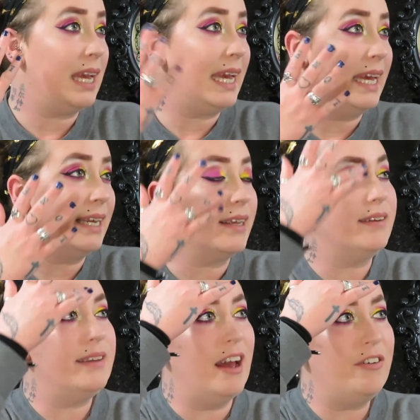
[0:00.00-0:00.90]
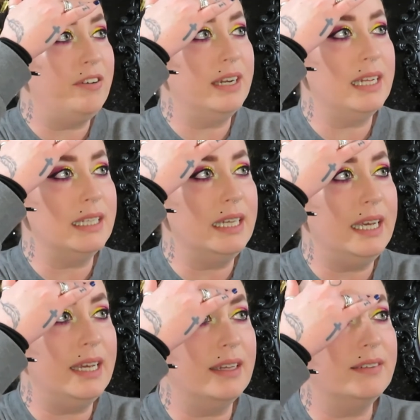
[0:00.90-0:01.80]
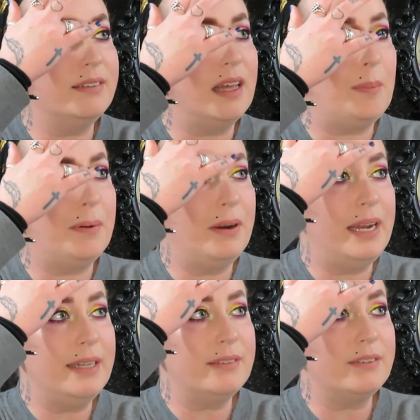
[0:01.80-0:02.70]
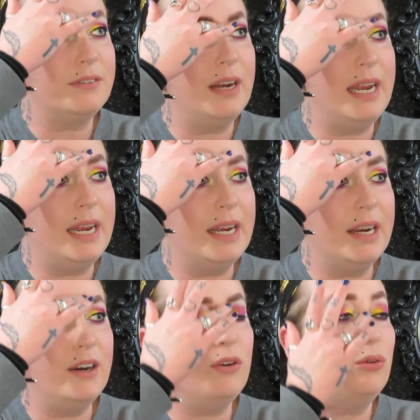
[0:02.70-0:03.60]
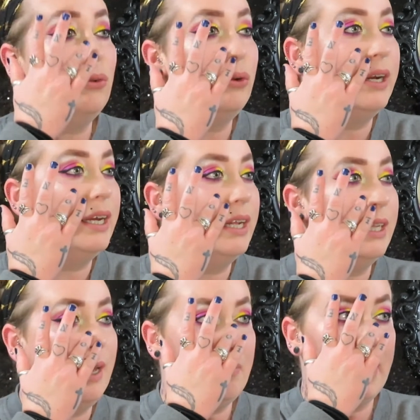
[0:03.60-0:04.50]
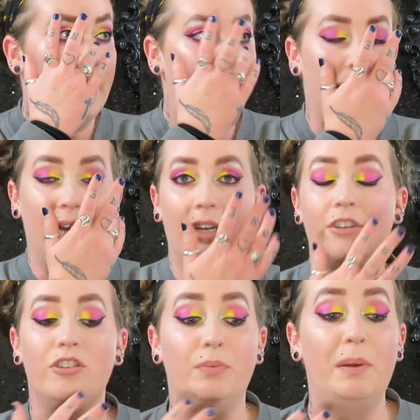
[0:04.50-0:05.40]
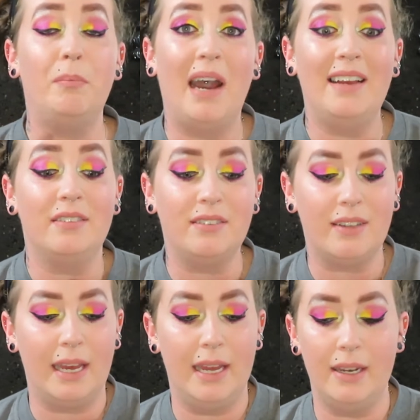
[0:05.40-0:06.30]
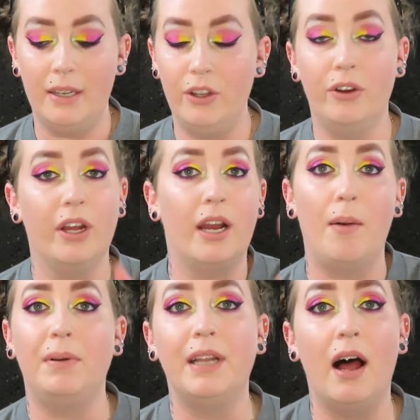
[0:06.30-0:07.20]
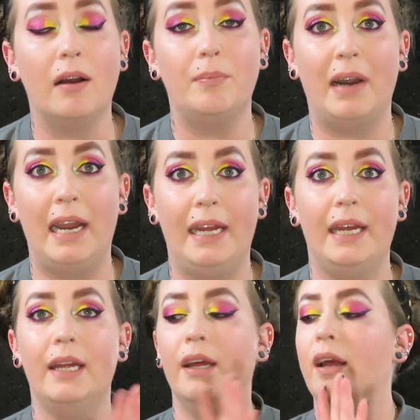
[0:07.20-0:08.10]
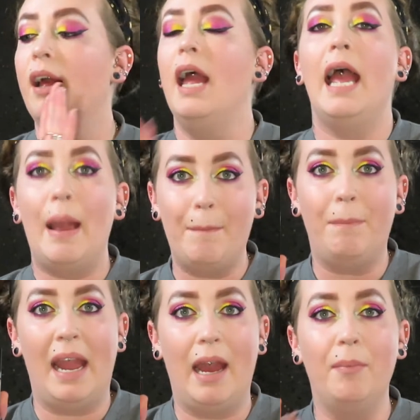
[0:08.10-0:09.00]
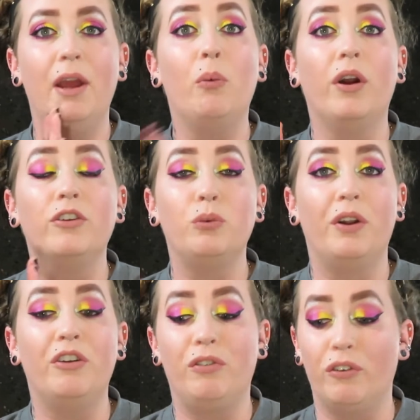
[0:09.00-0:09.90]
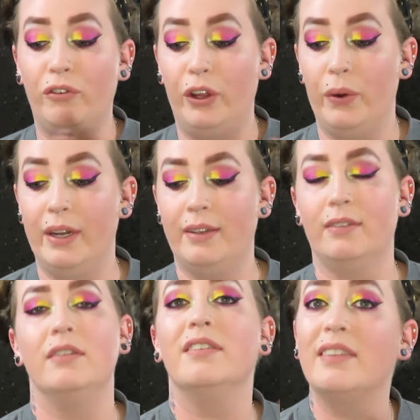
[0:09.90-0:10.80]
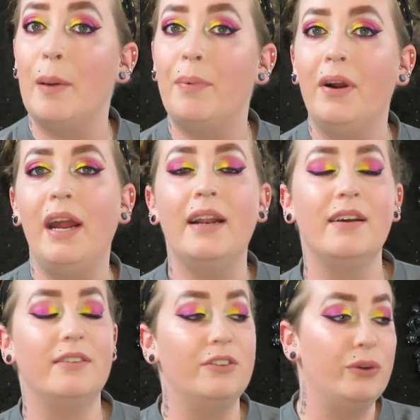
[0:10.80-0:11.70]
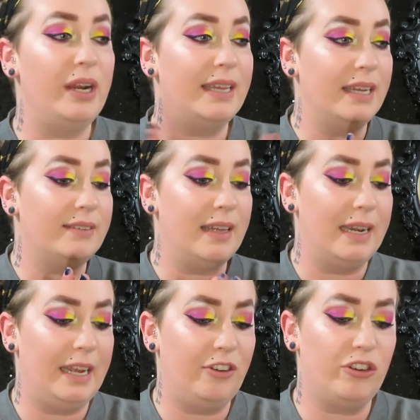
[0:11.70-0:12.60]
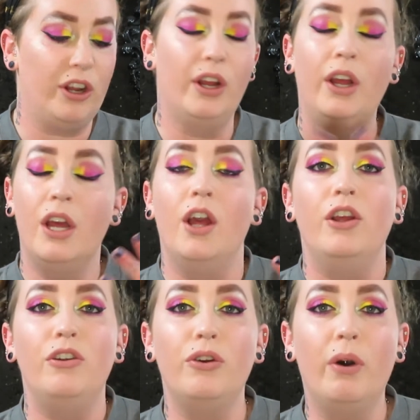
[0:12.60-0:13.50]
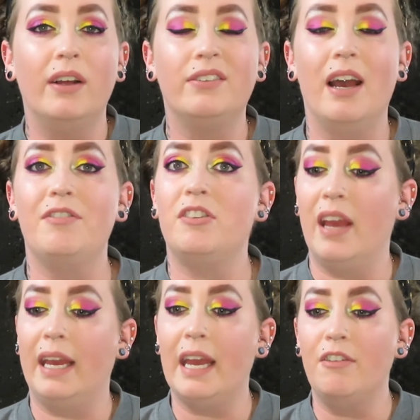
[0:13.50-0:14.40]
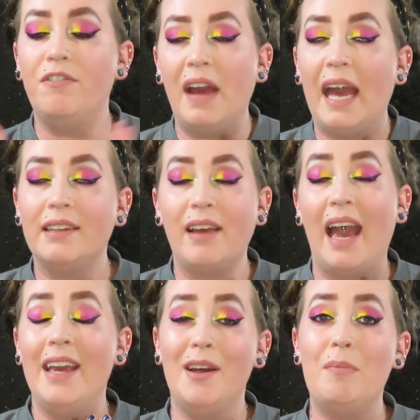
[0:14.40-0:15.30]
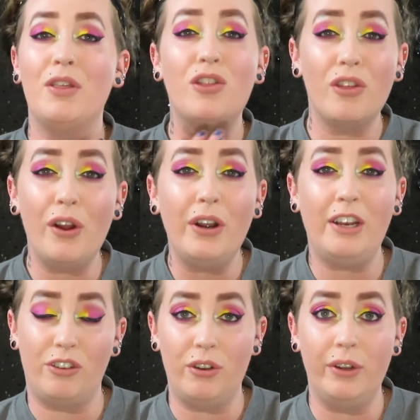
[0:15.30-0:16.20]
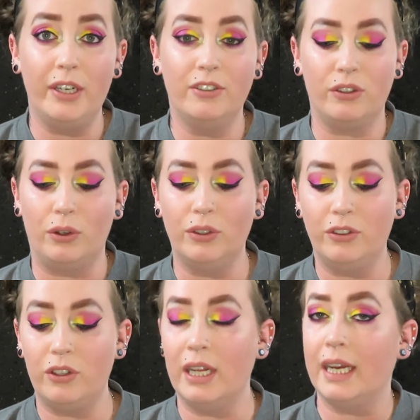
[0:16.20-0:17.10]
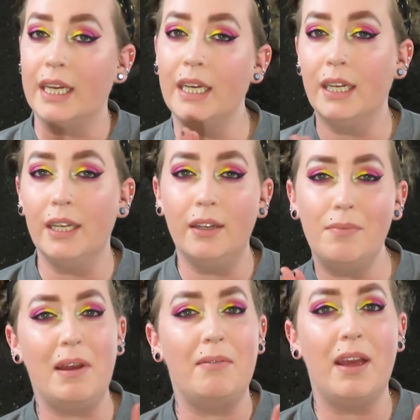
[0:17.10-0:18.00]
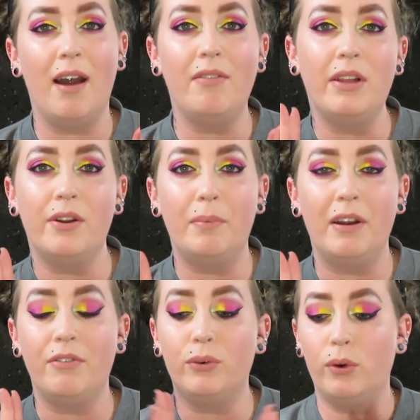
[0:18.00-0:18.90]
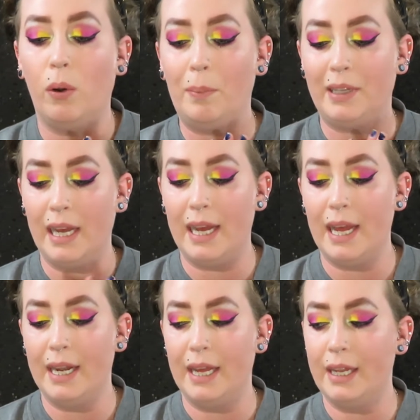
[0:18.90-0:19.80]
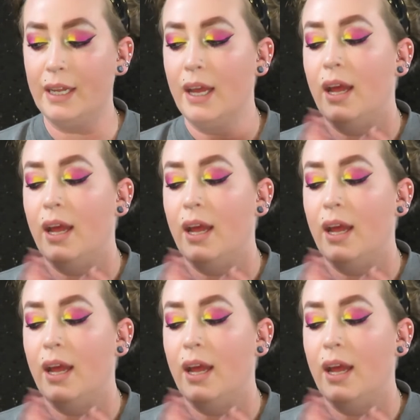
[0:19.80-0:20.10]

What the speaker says: it definitely separates right here really bad, but that could just be my skin. You could come along, buy it, and bam, it works wonderful for you. It doesn't separate, it doesn't do anything to that nature. You do also have to take, in fact, I am 32 years old, so that could maybe have a little bit of a role play in it.